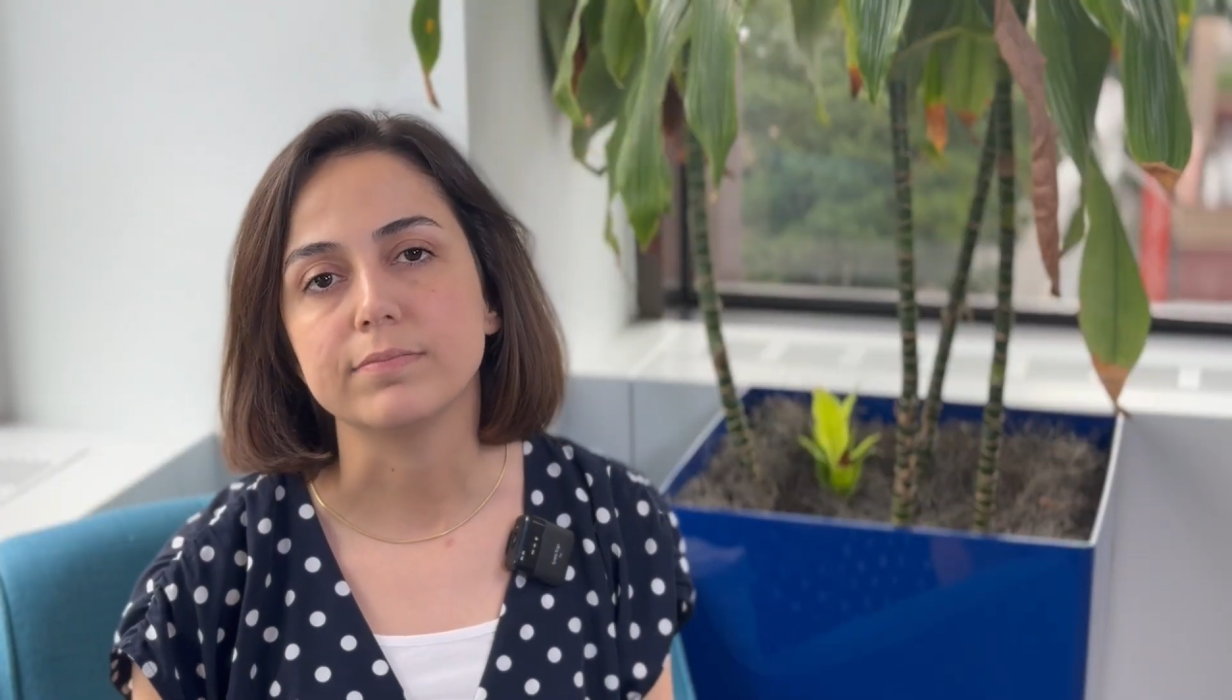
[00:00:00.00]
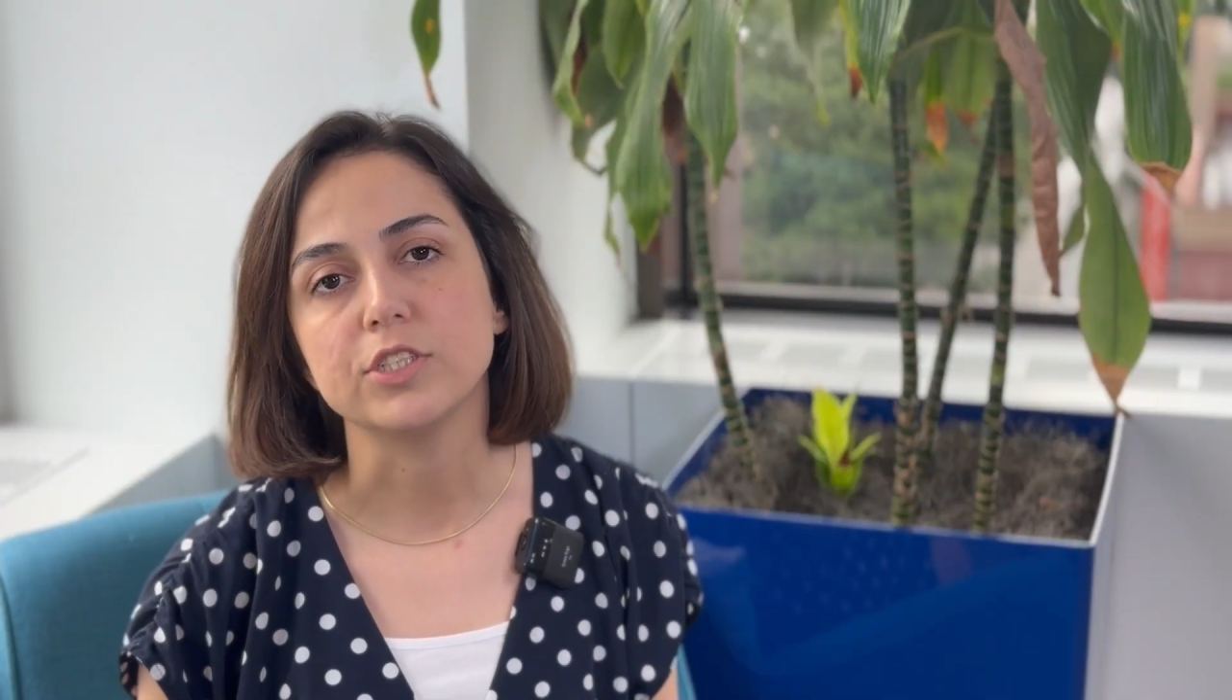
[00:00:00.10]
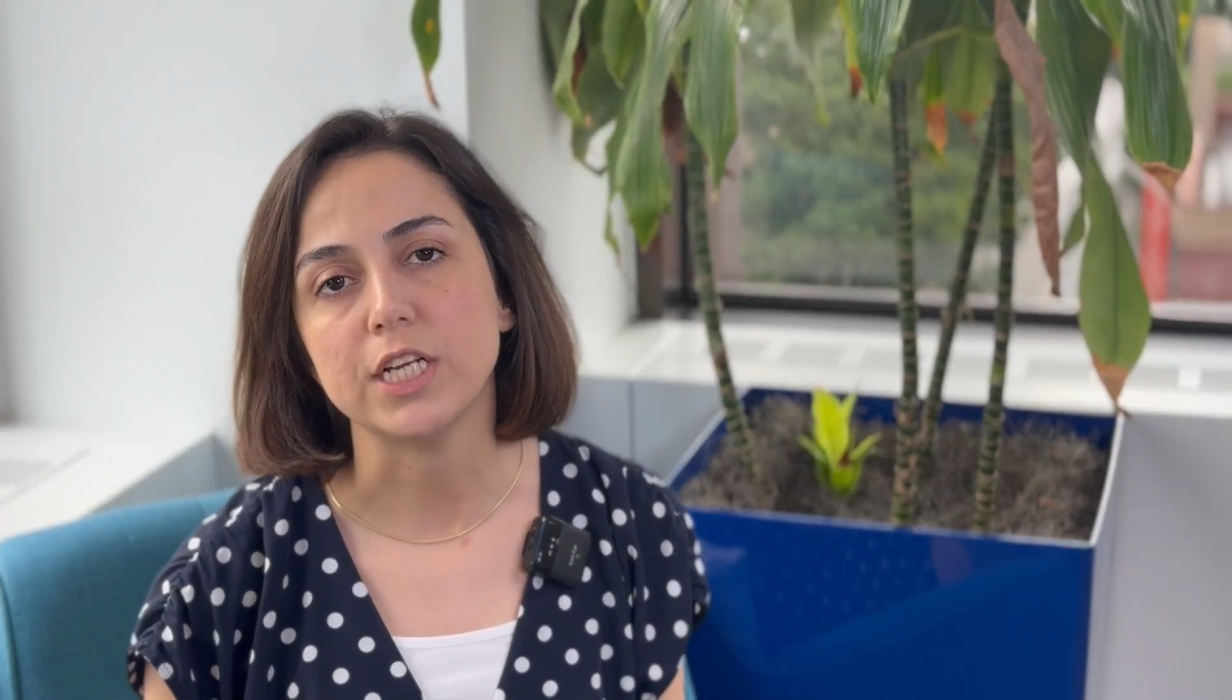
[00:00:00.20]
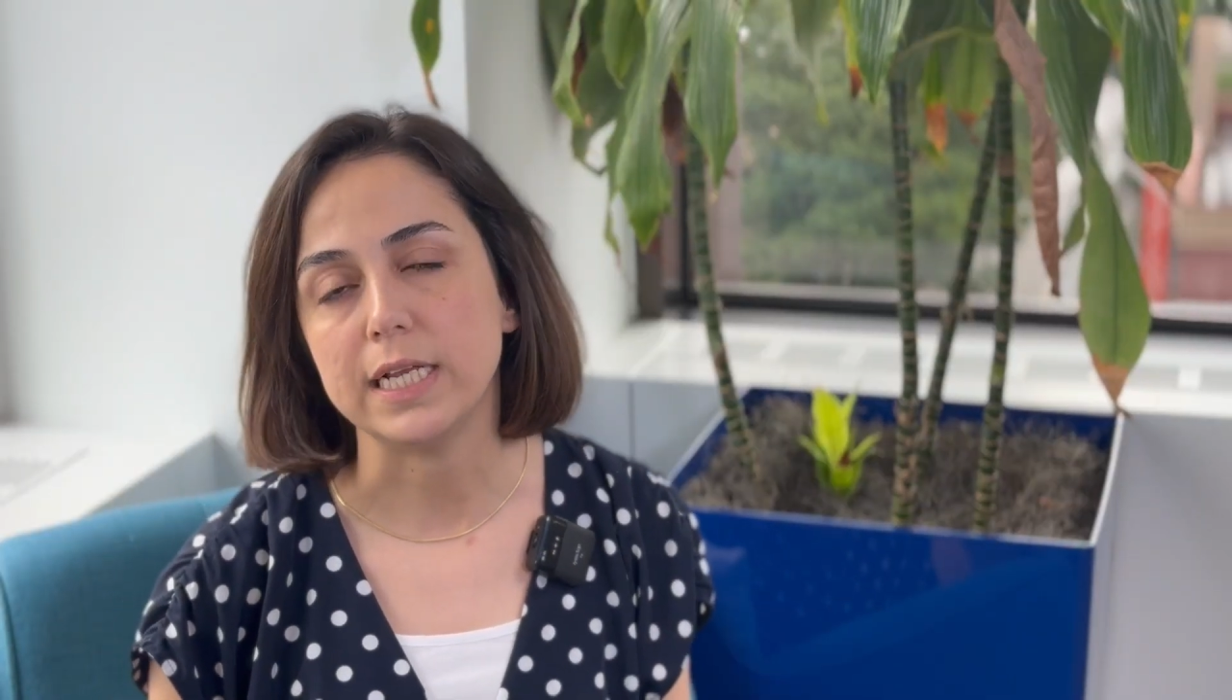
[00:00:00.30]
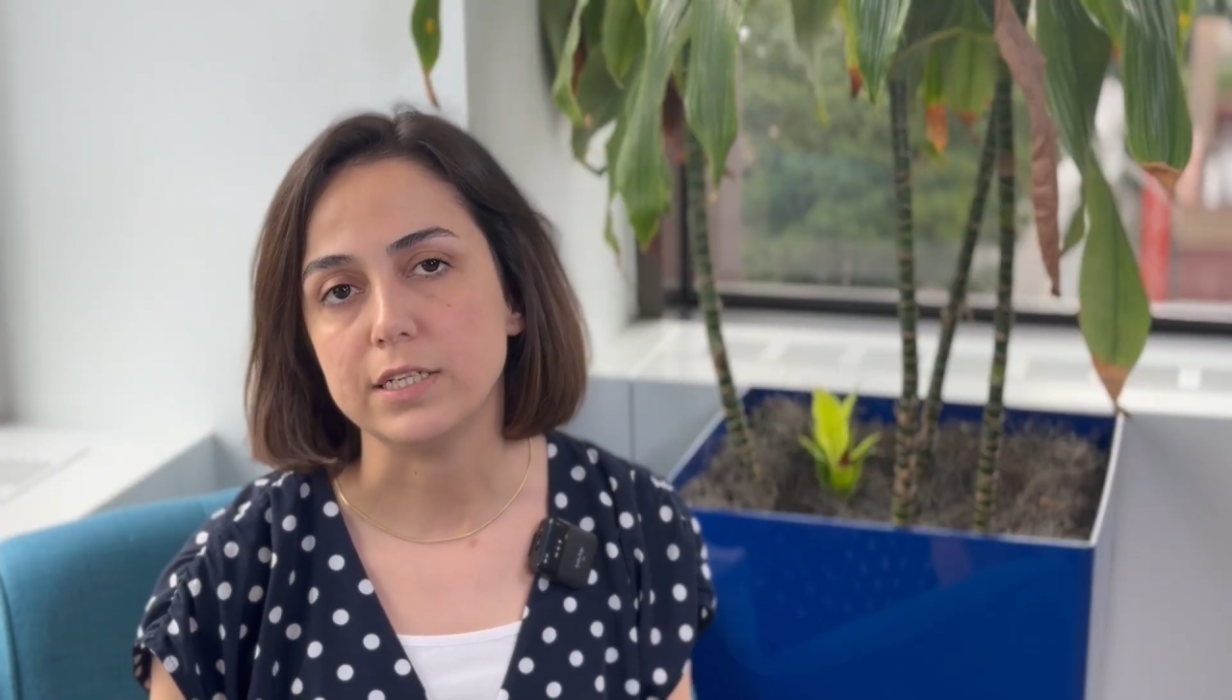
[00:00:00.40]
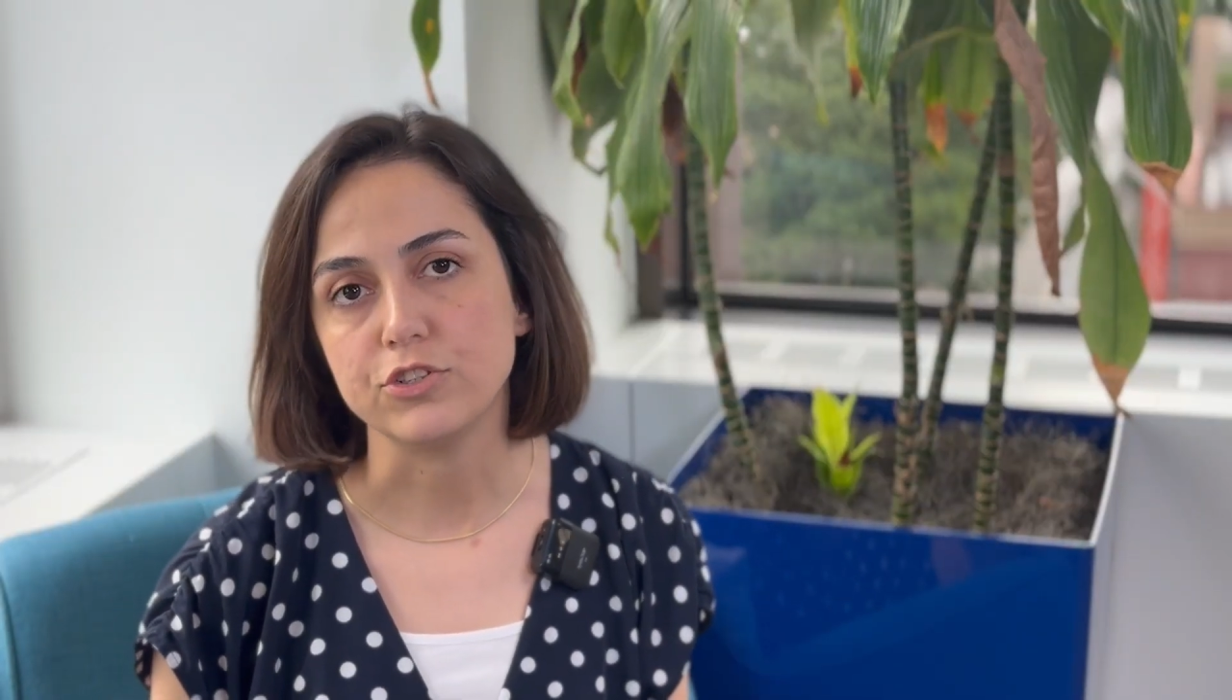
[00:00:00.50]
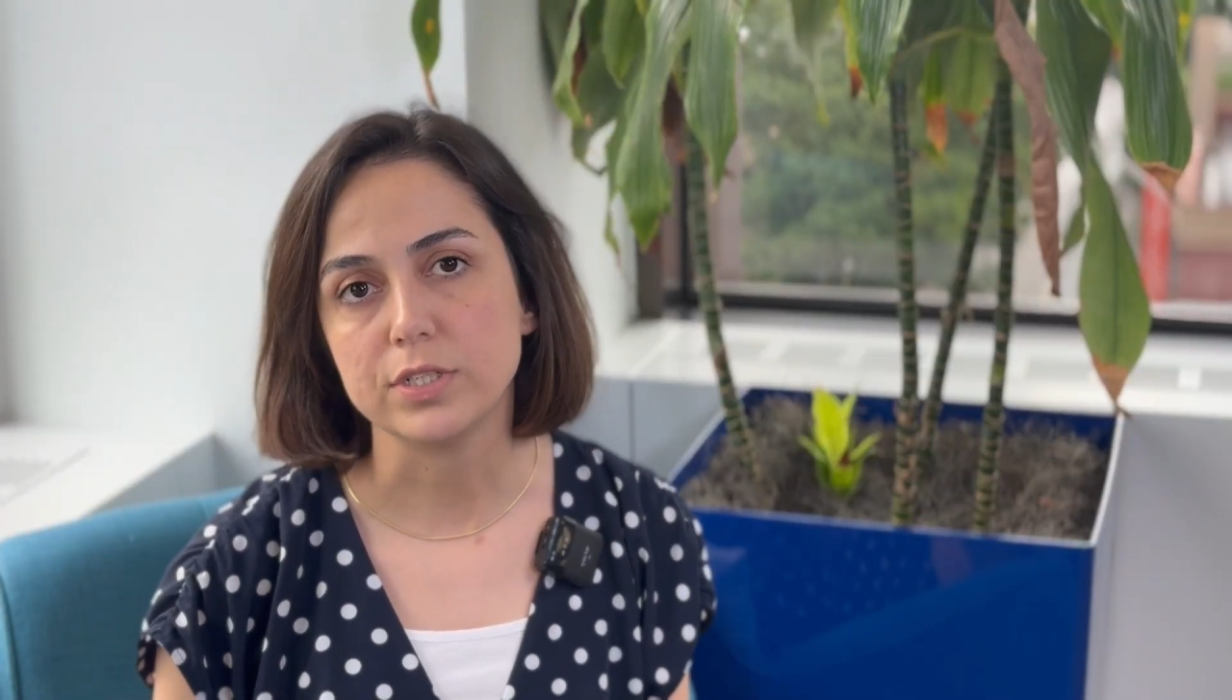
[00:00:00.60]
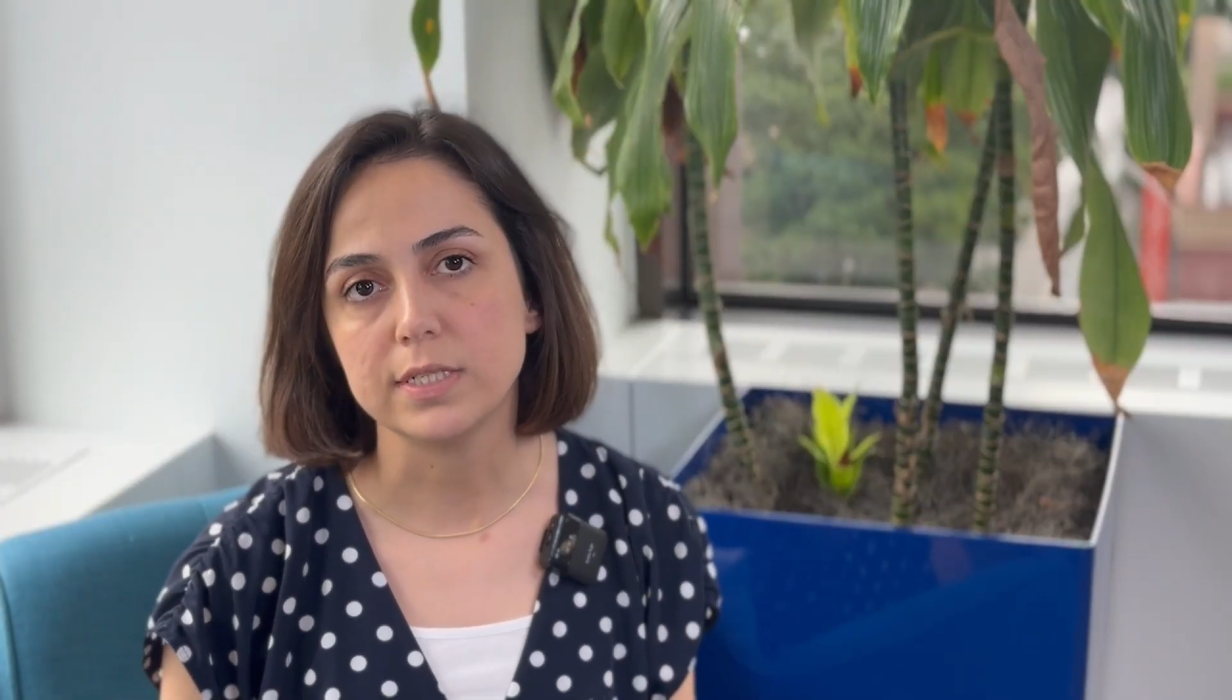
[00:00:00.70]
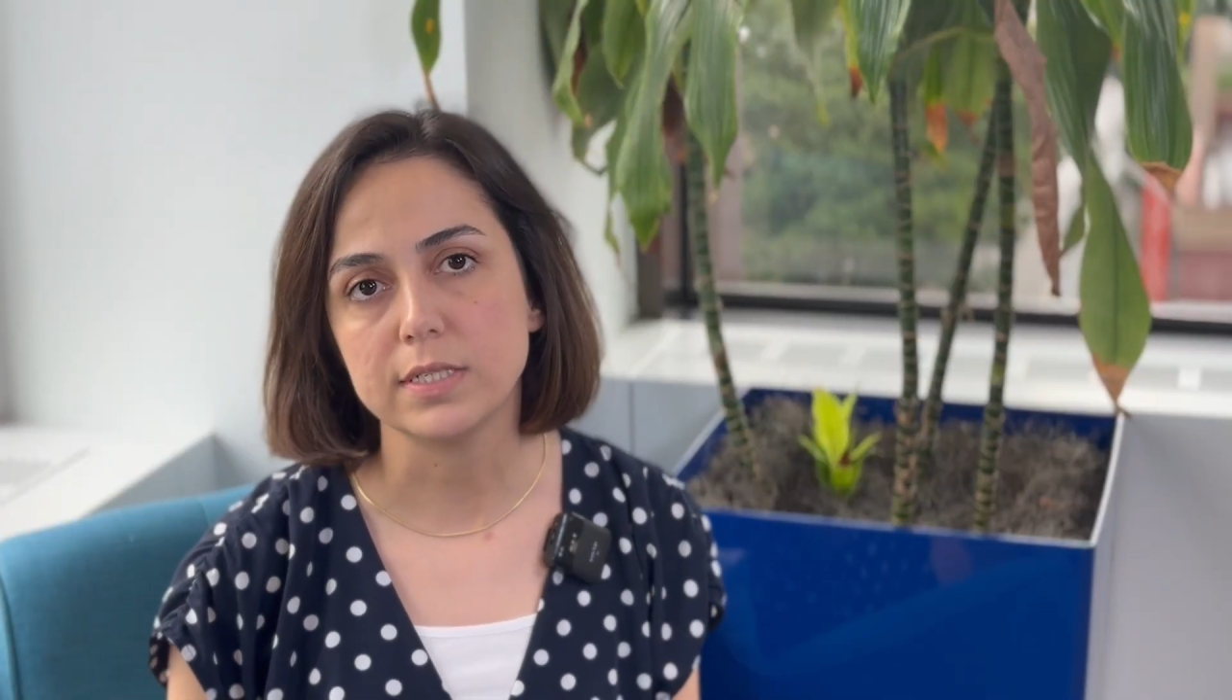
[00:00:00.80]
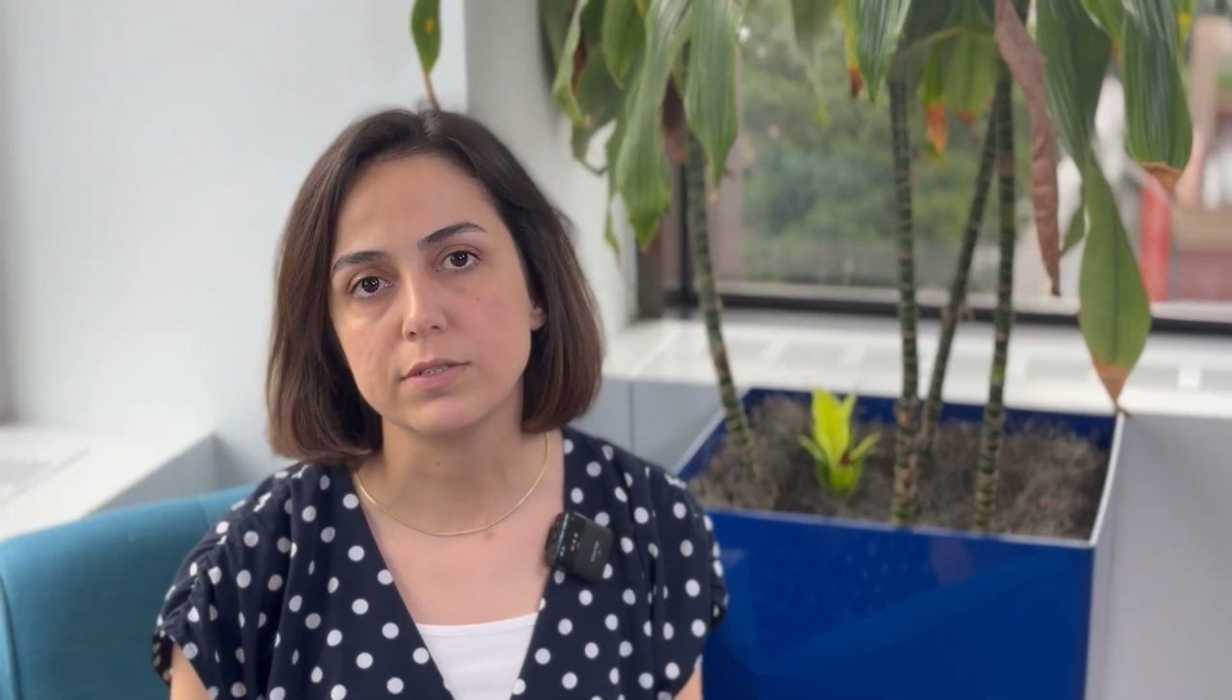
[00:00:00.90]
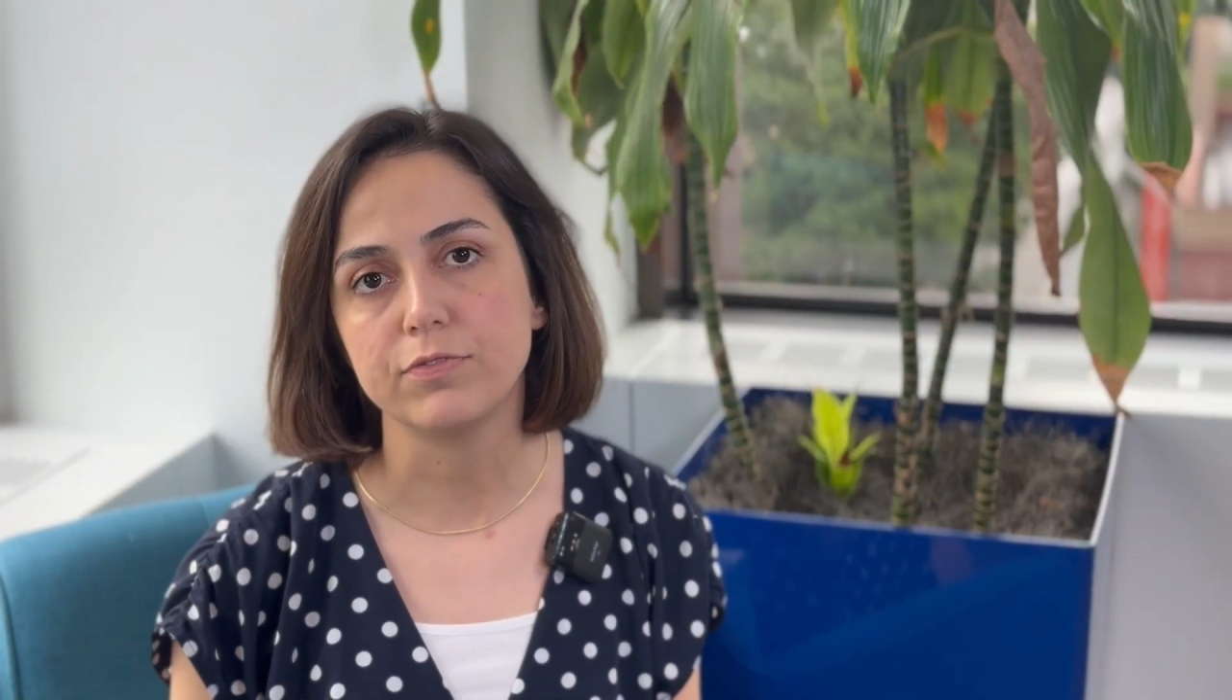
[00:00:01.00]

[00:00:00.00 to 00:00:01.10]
challenges